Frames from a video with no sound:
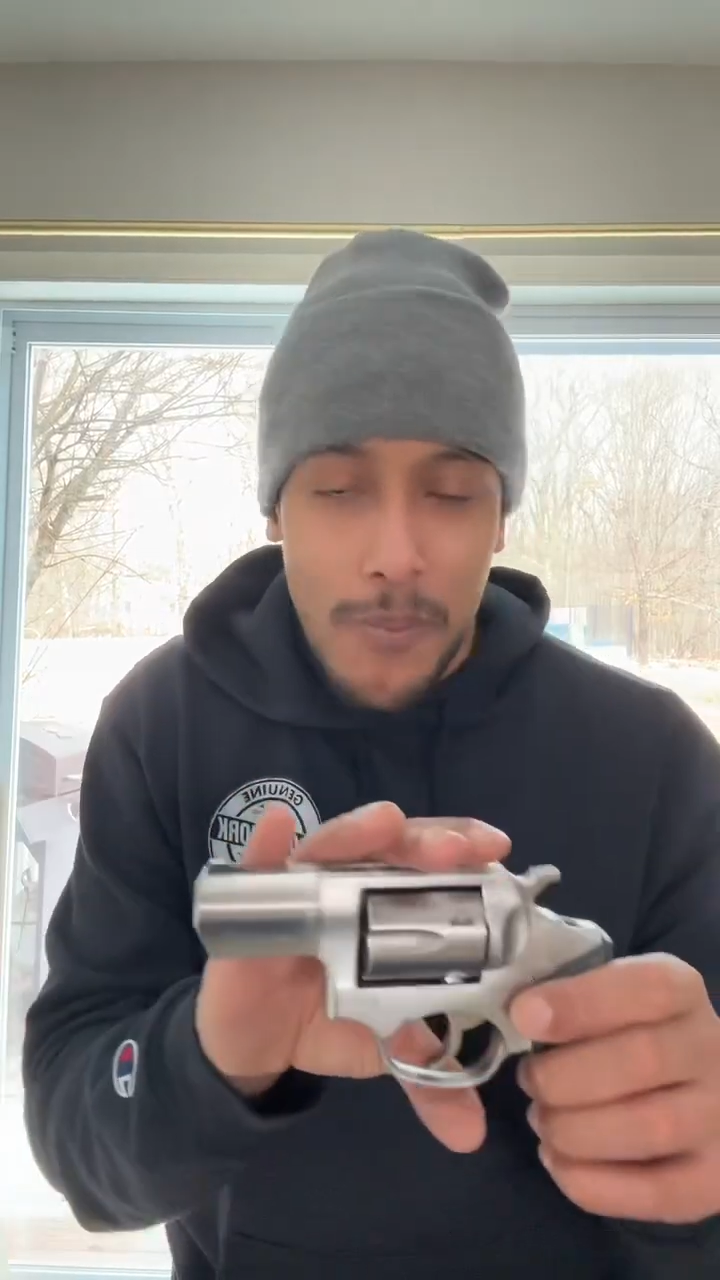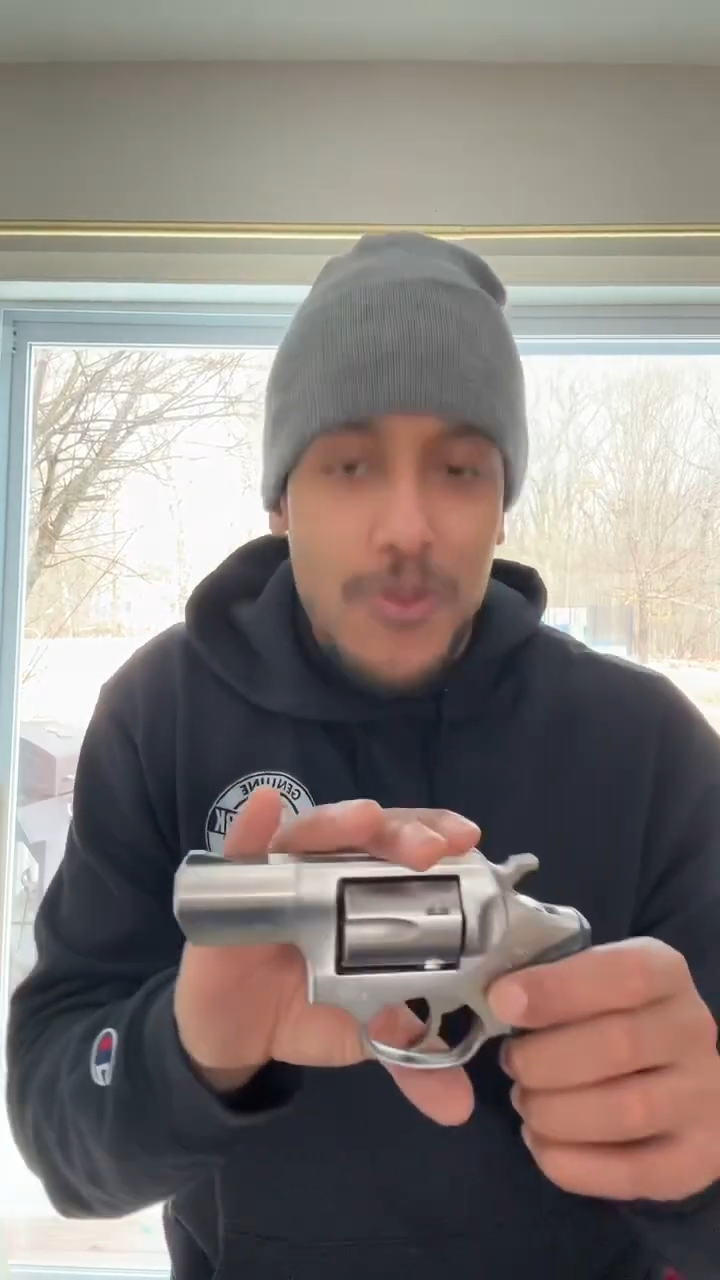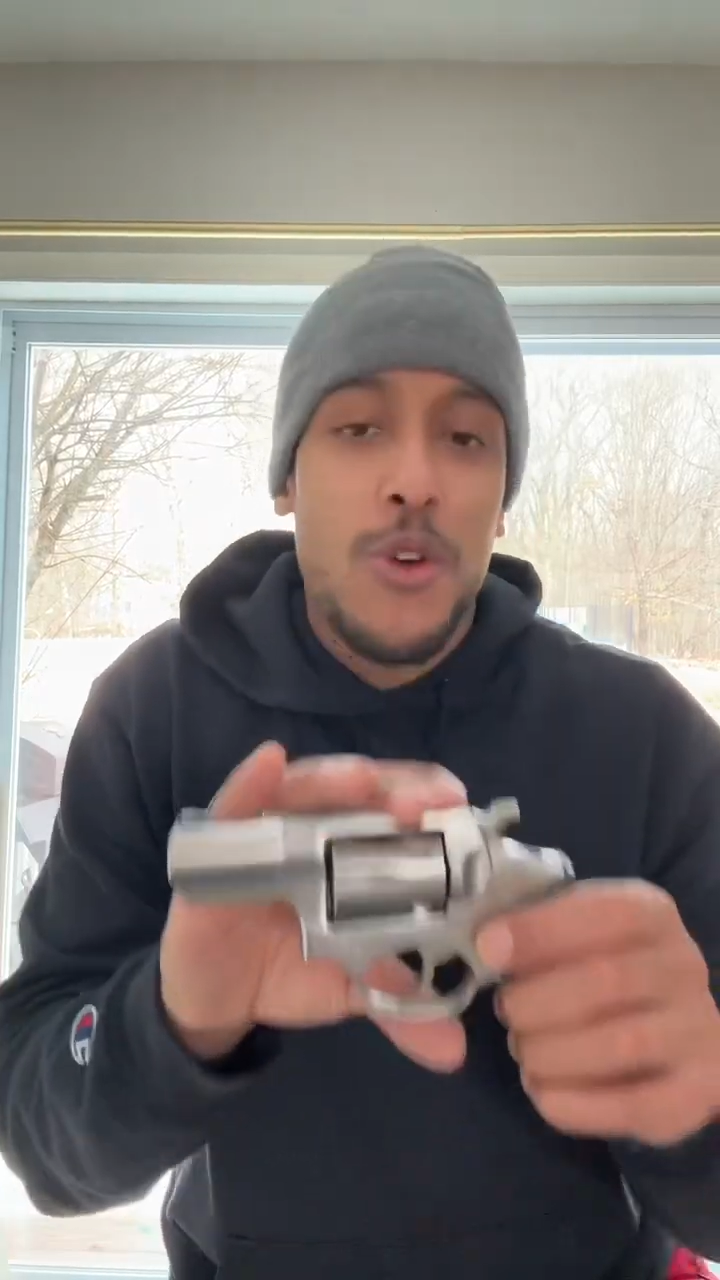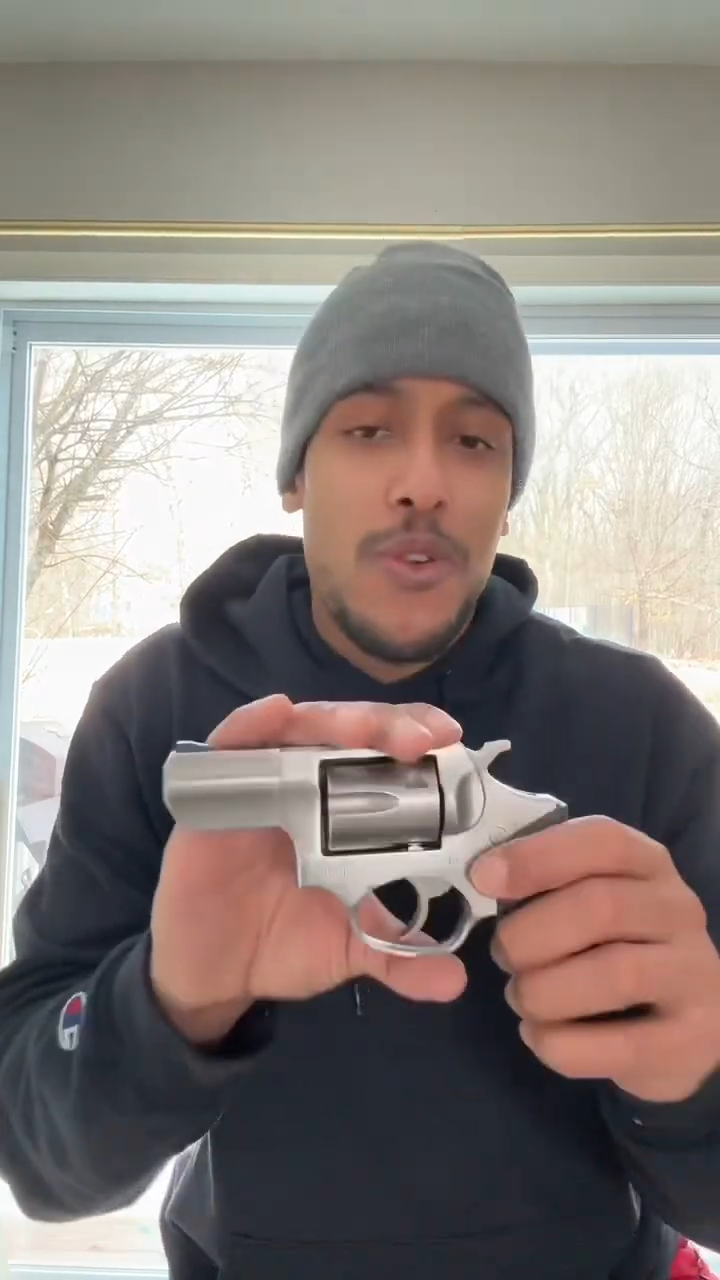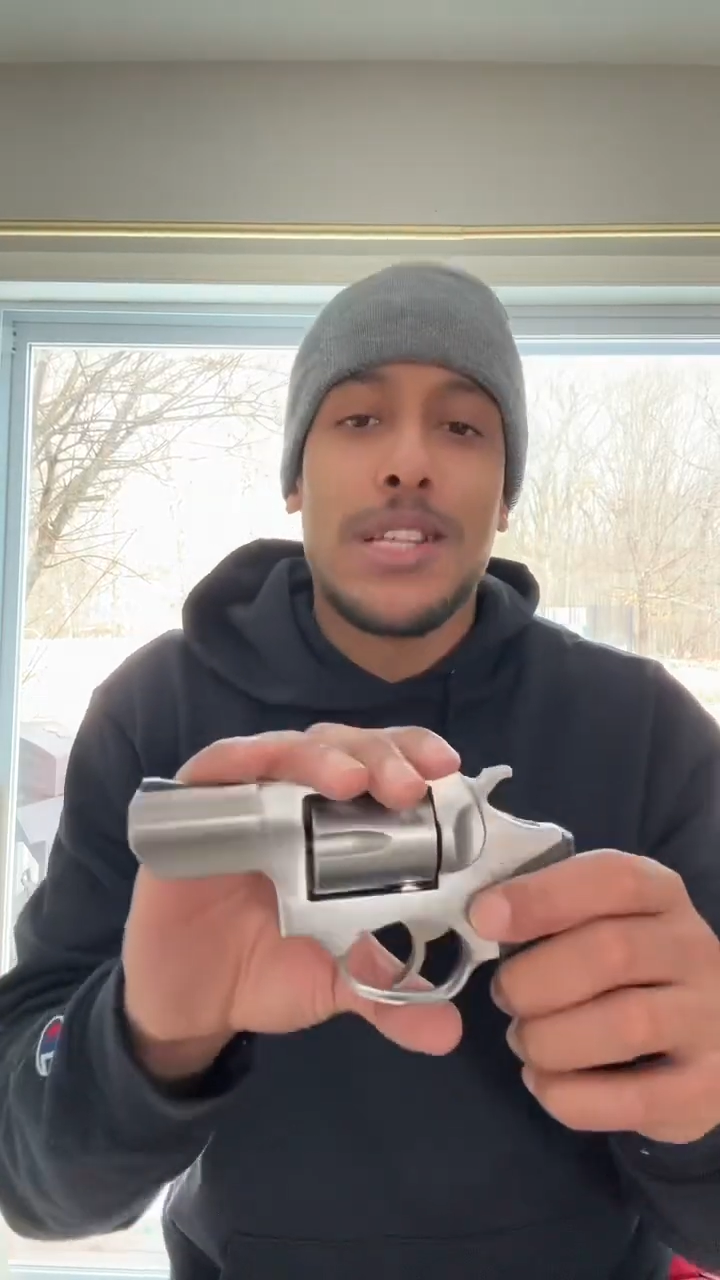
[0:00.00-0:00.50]

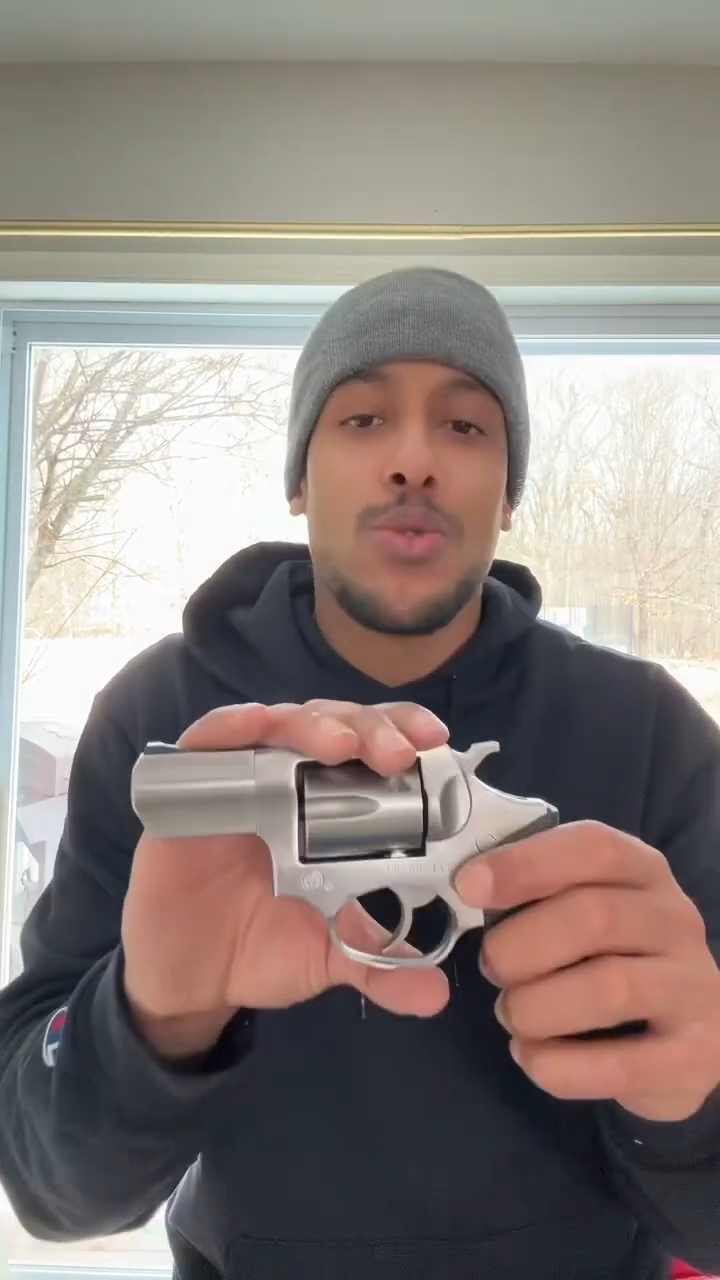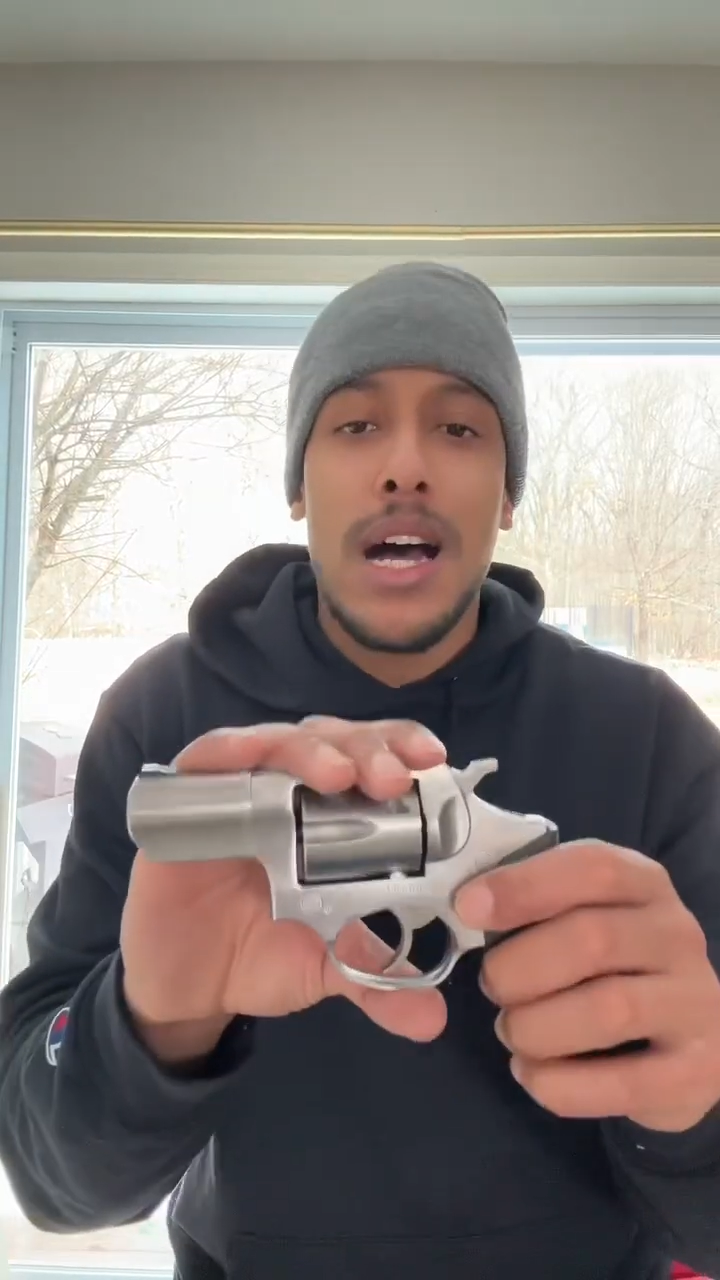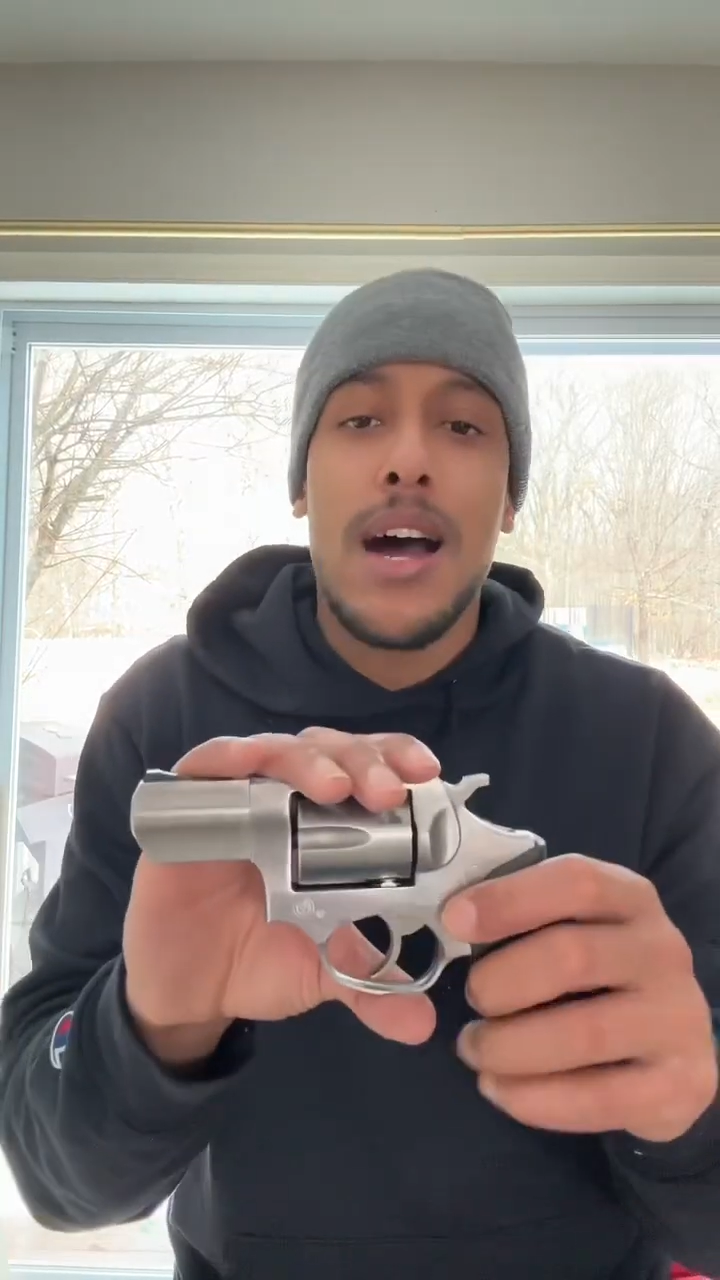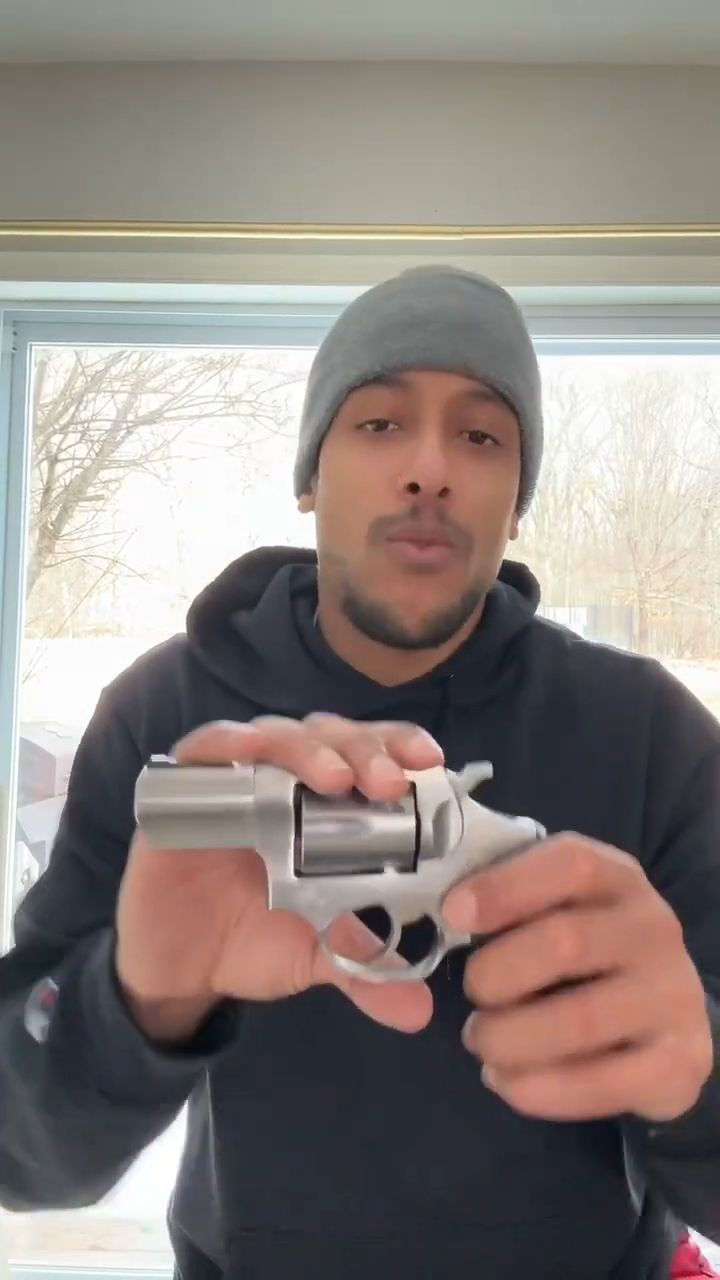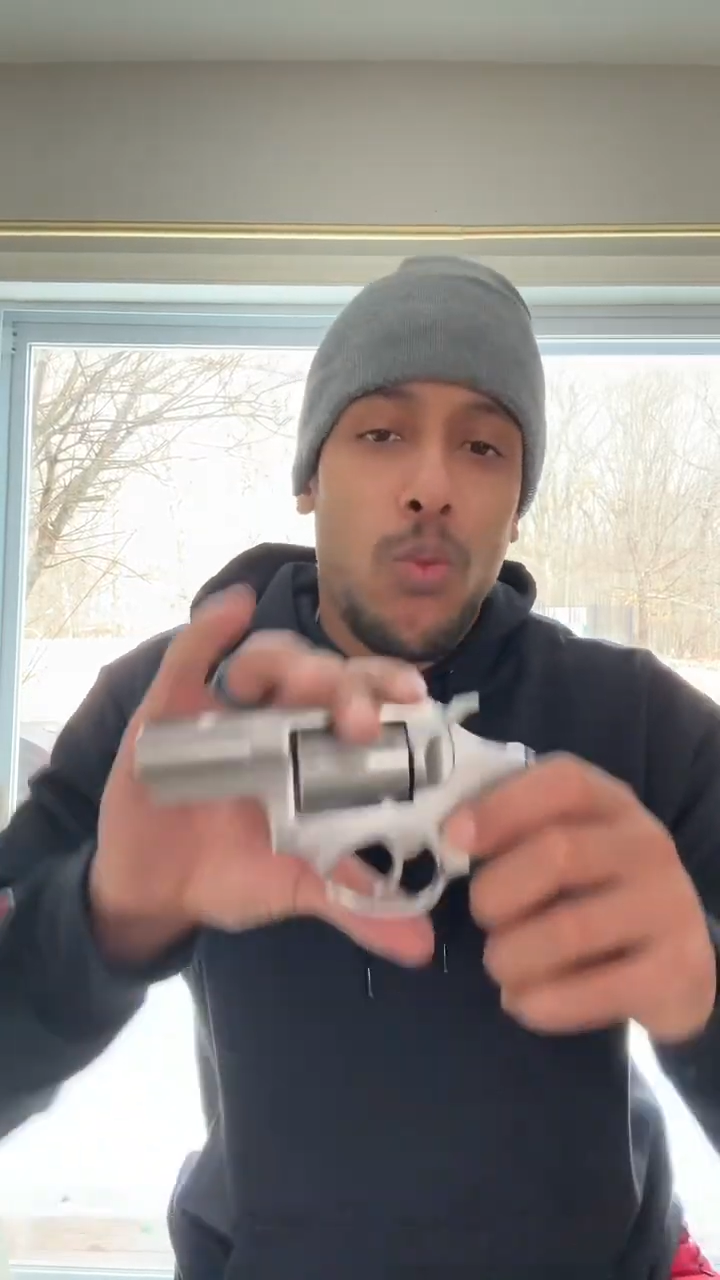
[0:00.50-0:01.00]
your face will have